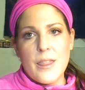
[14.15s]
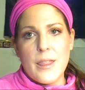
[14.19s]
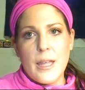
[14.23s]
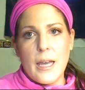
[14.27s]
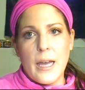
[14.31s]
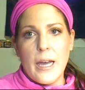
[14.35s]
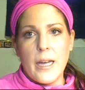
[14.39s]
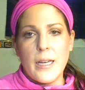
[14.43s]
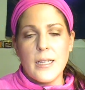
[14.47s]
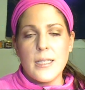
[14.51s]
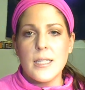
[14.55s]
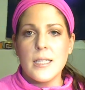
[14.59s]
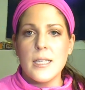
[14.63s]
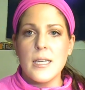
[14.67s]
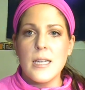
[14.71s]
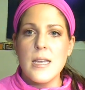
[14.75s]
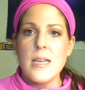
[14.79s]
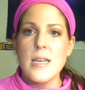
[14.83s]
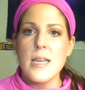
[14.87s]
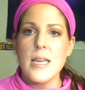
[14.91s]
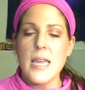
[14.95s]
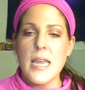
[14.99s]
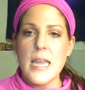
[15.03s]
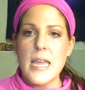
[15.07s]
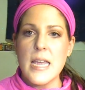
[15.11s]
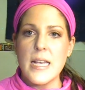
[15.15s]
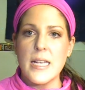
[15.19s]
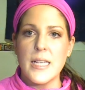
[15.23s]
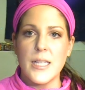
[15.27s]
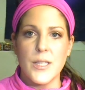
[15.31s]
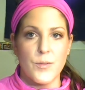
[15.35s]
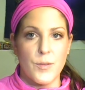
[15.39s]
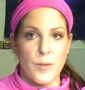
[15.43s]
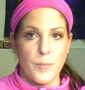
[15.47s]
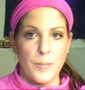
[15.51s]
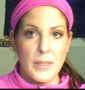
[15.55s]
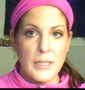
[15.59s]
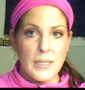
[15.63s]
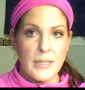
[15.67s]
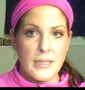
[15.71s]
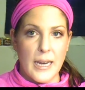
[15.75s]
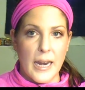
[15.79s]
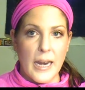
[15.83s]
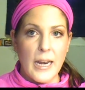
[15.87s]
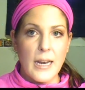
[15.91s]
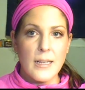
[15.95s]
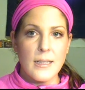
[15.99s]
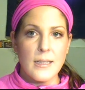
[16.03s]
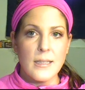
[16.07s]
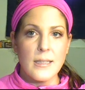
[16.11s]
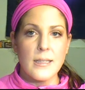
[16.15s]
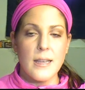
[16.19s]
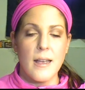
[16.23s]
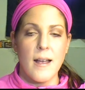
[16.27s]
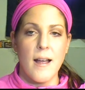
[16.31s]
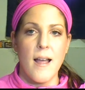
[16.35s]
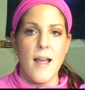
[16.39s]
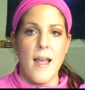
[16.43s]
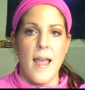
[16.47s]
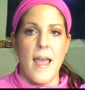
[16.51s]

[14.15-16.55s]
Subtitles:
that is from the States,